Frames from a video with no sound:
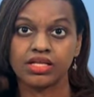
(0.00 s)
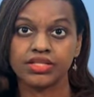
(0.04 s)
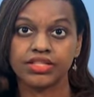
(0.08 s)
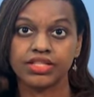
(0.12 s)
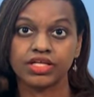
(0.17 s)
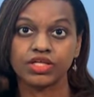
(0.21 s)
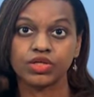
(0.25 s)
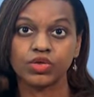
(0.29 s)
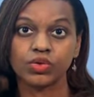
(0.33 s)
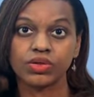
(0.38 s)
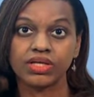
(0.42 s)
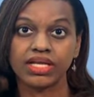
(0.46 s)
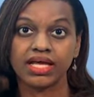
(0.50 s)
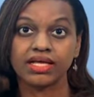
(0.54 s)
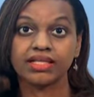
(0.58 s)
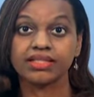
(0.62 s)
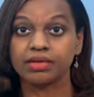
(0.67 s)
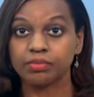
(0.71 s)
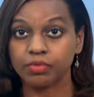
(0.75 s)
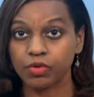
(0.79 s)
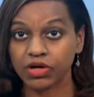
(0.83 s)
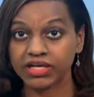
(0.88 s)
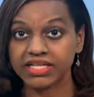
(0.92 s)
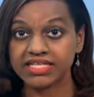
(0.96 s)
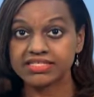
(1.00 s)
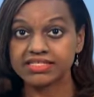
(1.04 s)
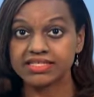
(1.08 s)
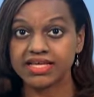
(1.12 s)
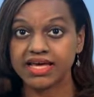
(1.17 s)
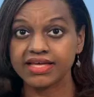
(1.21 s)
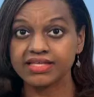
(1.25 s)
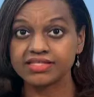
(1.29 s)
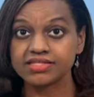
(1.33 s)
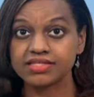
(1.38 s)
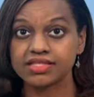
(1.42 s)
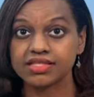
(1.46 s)
The body
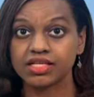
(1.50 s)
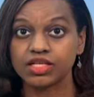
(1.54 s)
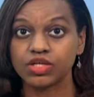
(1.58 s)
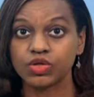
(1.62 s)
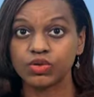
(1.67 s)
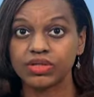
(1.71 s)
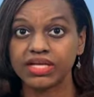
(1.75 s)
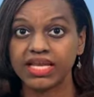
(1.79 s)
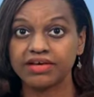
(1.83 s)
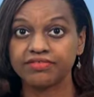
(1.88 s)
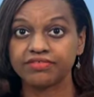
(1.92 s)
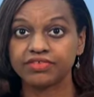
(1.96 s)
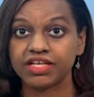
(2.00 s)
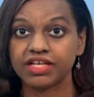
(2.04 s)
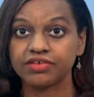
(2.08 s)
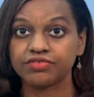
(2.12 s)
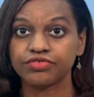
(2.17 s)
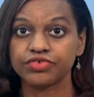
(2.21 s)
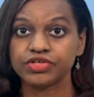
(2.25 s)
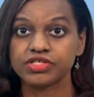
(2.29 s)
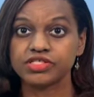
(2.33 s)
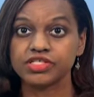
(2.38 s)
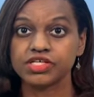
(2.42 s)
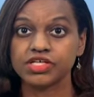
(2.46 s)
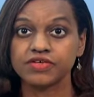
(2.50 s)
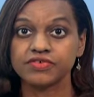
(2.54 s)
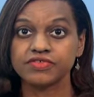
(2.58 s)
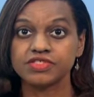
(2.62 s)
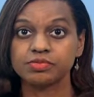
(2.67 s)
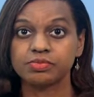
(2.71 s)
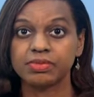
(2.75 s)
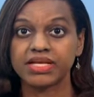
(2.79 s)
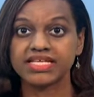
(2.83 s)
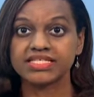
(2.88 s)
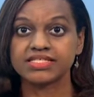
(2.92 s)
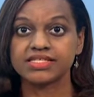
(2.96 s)
says the low level of reserves
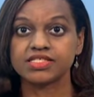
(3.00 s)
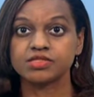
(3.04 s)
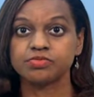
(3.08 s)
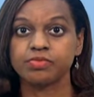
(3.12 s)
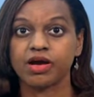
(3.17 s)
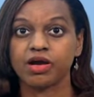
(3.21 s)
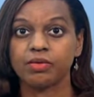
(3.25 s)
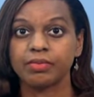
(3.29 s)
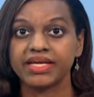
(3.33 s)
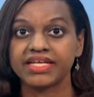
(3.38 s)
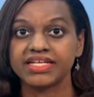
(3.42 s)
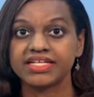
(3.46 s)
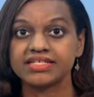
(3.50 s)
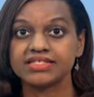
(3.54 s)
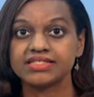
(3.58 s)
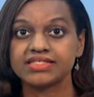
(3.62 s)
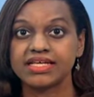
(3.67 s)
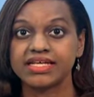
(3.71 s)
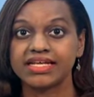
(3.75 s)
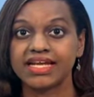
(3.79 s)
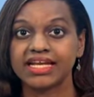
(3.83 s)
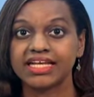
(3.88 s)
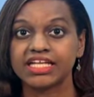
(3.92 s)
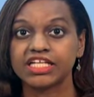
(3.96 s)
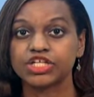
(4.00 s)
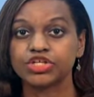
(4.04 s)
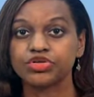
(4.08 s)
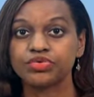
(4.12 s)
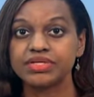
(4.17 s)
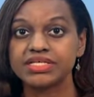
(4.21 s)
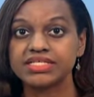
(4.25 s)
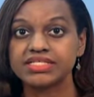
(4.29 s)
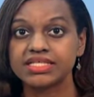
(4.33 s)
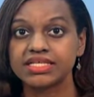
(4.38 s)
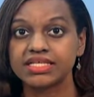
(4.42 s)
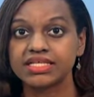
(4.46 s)
places Barbados in an
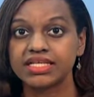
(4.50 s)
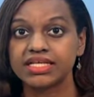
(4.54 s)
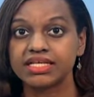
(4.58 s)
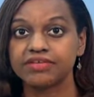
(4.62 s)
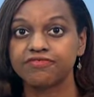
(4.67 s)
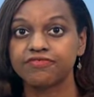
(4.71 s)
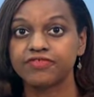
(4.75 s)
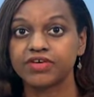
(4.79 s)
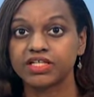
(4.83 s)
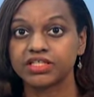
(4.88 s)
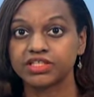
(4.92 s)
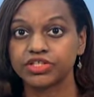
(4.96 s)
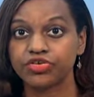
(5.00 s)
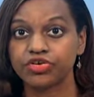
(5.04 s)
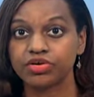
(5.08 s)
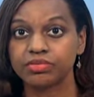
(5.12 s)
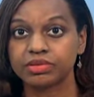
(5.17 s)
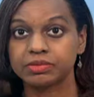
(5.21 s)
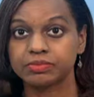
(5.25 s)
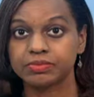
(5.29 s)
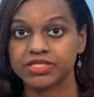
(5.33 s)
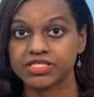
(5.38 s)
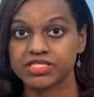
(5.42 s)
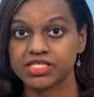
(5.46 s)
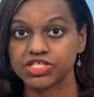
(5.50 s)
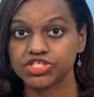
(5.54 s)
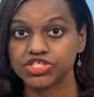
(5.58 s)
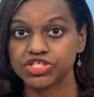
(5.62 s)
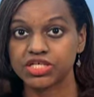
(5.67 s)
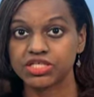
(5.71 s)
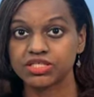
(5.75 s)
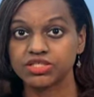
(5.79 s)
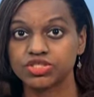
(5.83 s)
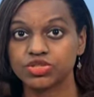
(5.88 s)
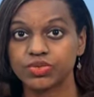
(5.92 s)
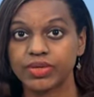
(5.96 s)
increasingly vulnerable
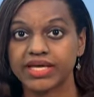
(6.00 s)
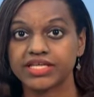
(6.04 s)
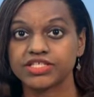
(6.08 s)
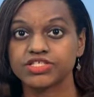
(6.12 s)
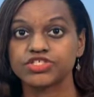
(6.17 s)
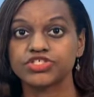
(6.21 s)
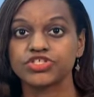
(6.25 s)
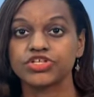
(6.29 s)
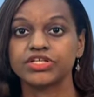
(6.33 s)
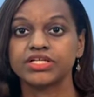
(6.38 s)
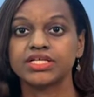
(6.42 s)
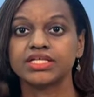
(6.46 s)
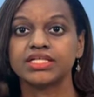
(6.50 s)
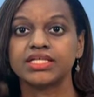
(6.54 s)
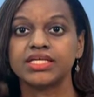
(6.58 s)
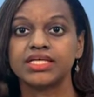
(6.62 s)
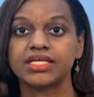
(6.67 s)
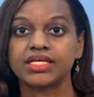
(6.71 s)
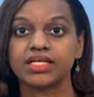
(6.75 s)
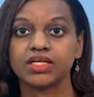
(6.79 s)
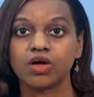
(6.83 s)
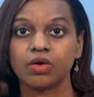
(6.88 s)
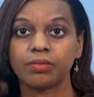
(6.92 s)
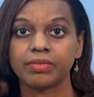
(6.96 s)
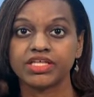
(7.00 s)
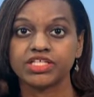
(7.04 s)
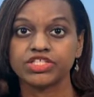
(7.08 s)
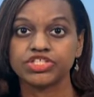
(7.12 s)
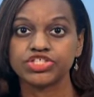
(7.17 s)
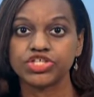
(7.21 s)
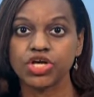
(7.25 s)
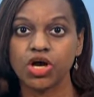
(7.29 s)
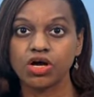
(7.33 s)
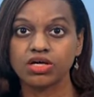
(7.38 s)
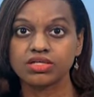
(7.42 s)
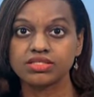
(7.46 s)
position to external economic
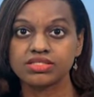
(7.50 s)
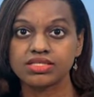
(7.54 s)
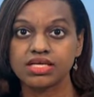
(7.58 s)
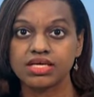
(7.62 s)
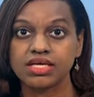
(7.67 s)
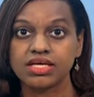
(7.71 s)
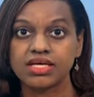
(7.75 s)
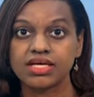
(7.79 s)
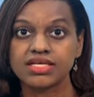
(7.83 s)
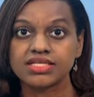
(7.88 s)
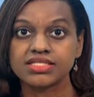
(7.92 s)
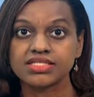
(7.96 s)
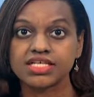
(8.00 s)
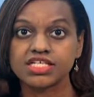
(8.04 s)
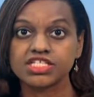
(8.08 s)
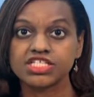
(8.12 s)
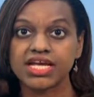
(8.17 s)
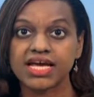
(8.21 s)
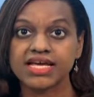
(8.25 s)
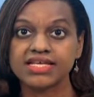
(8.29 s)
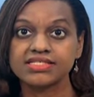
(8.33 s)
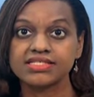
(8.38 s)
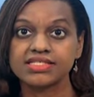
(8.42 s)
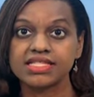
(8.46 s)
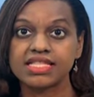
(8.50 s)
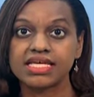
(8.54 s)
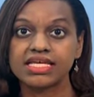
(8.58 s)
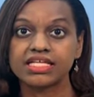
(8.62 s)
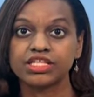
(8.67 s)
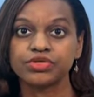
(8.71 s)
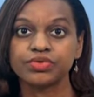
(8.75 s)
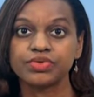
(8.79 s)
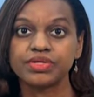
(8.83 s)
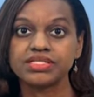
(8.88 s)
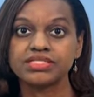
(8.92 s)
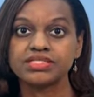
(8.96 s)
shocks, such as the
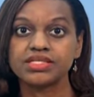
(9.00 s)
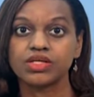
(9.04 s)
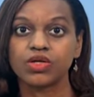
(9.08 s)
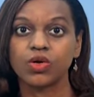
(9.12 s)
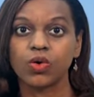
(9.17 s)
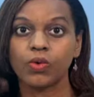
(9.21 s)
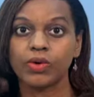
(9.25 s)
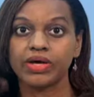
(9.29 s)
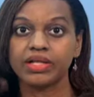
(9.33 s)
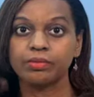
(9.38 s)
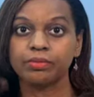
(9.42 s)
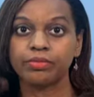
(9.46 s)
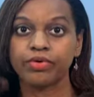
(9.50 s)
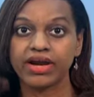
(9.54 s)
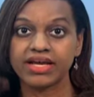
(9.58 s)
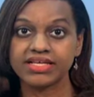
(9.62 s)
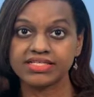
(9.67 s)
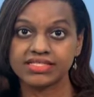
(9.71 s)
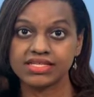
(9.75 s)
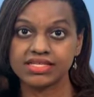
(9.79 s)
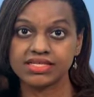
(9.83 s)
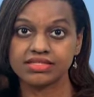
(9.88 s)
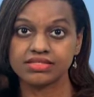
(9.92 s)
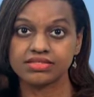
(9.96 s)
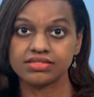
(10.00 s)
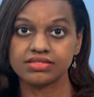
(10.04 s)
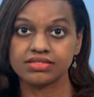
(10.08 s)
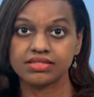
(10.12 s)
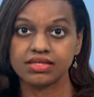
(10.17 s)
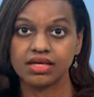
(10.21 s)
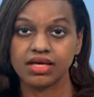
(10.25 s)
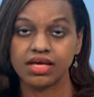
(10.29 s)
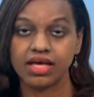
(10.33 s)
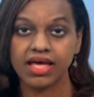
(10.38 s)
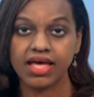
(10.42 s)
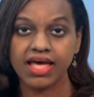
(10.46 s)
increase in oil prices.
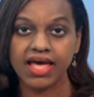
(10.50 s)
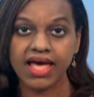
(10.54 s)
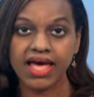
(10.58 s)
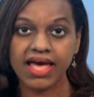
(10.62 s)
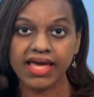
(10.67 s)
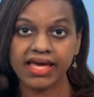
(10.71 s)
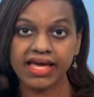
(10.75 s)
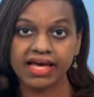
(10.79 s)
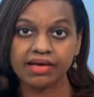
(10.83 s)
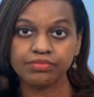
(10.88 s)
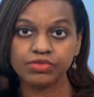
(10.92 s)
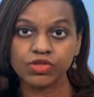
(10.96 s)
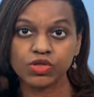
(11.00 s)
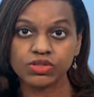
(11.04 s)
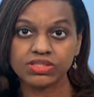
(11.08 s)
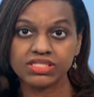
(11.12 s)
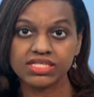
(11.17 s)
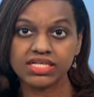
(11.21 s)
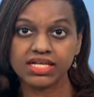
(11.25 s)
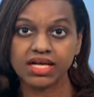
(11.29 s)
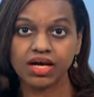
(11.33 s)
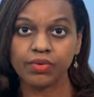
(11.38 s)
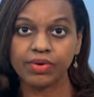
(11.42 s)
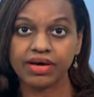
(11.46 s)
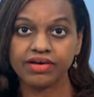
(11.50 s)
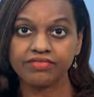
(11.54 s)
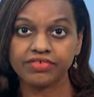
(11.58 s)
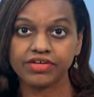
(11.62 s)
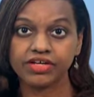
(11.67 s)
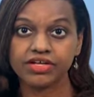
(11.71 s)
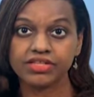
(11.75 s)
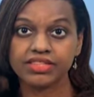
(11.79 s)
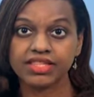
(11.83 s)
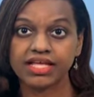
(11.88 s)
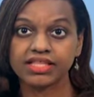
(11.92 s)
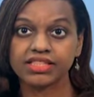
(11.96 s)
ICAB noted,
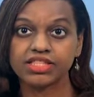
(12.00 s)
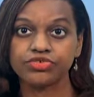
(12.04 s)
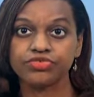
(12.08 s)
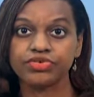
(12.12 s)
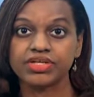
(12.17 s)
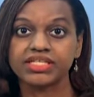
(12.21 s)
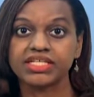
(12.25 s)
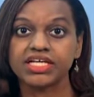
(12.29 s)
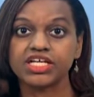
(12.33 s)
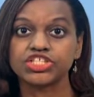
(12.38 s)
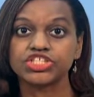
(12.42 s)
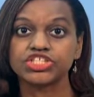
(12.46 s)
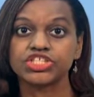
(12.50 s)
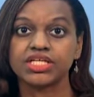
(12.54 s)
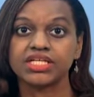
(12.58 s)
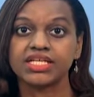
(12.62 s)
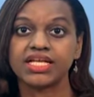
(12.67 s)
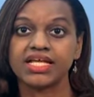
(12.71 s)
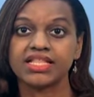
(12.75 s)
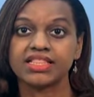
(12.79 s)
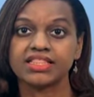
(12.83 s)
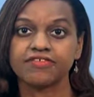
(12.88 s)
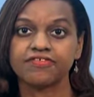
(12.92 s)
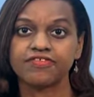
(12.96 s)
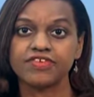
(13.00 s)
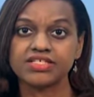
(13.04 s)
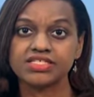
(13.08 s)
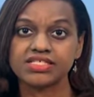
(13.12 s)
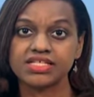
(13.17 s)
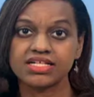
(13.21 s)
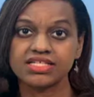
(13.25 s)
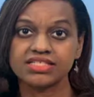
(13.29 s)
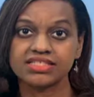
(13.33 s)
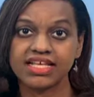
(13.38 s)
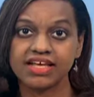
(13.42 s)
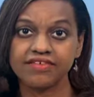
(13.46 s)
however, that the reduction in the
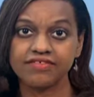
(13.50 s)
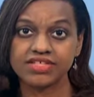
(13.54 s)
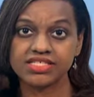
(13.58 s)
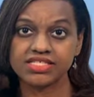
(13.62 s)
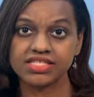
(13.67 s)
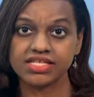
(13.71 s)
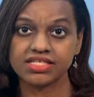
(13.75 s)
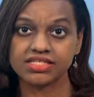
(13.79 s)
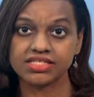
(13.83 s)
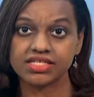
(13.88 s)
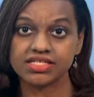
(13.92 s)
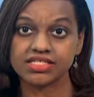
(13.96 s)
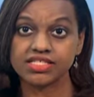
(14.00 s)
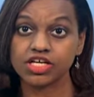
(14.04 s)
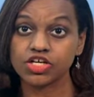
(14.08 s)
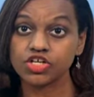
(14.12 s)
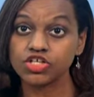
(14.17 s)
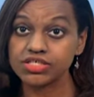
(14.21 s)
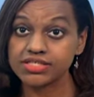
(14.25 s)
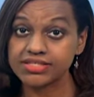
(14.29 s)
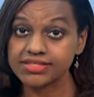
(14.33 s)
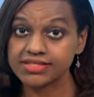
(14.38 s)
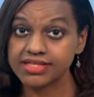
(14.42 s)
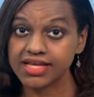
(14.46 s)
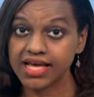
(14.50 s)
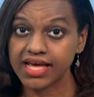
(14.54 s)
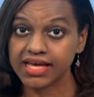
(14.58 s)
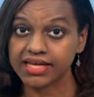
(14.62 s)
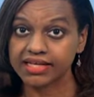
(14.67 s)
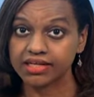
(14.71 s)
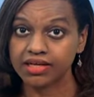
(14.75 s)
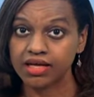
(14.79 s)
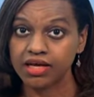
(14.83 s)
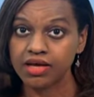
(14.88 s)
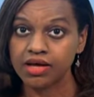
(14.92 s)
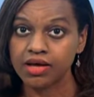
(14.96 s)
fiscal deficit is a good
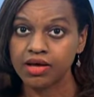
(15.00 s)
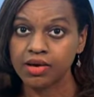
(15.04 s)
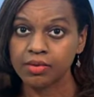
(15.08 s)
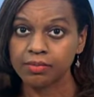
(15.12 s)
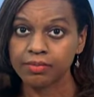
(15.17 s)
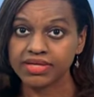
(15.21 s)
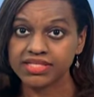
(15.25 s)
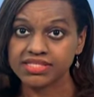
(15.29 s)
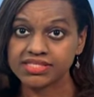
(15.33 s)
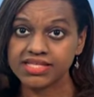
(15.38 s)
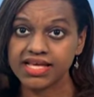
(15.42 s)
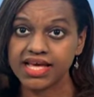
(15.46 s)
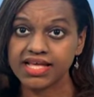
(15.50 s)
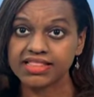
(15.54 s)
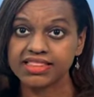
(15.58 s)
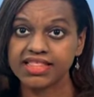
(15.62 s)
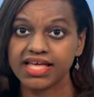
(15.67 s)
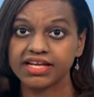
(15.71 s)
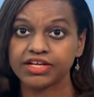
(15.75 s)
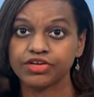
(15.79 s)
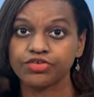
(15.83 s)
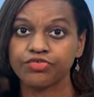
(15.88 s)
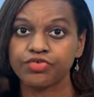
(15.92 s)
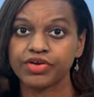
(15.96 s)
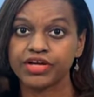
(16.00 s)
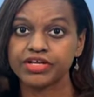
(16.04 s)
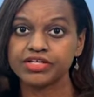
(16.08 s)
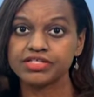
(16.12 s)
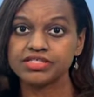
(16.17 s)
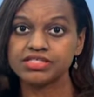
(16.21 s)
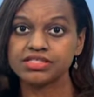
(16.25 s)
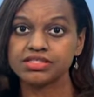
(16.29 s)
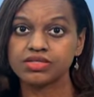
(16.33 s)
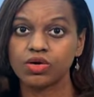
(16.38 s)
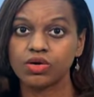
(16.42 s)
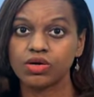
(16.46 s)
sign, but said that
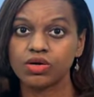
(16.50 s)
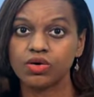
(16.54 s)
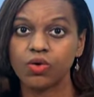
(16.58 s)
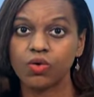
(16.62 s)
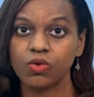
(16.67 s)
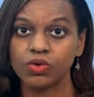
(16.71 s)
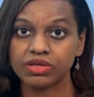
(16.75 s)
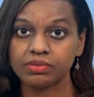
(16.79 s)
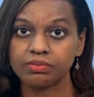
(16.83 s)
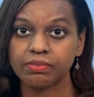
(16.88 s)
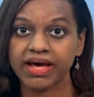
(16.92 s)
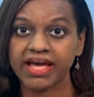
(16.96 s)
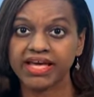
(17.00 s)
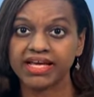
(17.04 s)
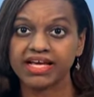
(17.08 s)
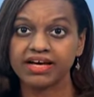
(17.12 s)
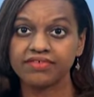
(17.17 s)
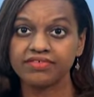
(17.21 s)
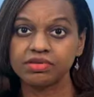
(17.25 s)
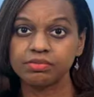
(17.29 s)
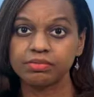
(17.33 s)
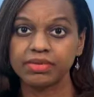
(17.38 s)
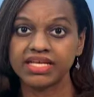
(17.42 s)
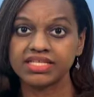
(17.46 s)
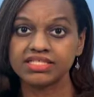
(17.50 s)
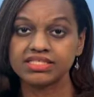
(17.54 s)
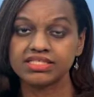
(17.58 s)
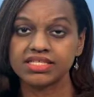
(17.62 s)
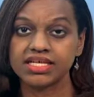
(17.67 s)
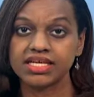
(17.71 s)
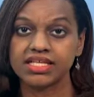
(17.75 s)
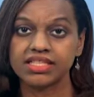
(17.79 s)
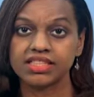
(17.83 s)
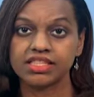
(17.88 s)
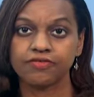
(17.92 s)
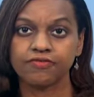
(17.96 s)
arrears owed by government
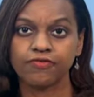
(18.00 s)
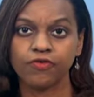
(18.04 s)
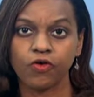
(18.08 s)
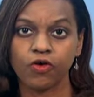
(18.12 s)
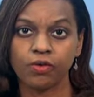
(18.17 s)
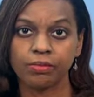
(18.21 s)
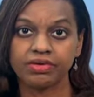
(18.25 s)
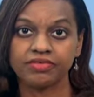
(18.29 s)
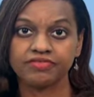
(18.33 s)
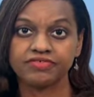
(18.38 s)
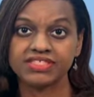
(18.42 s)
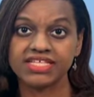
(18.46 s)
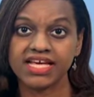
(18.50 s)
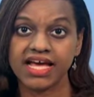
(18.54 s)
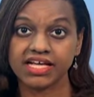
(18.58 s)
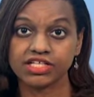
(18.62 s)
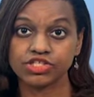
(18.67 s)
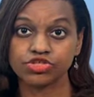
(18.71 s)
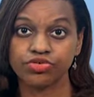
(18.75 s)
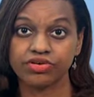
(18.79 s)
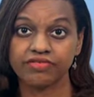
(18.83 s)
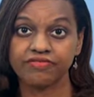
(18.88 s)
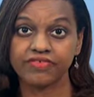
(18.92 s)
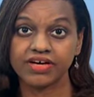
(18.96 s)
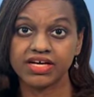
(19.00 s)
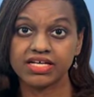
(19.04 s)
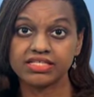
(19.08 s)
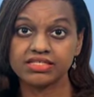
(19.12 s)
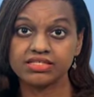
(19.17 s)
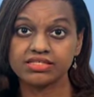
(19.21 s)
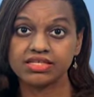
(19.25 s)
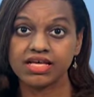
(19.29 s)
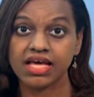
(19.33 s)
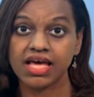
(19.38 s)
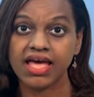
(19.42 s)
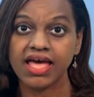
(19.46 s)
in the form of tax
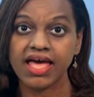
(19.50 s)
refunds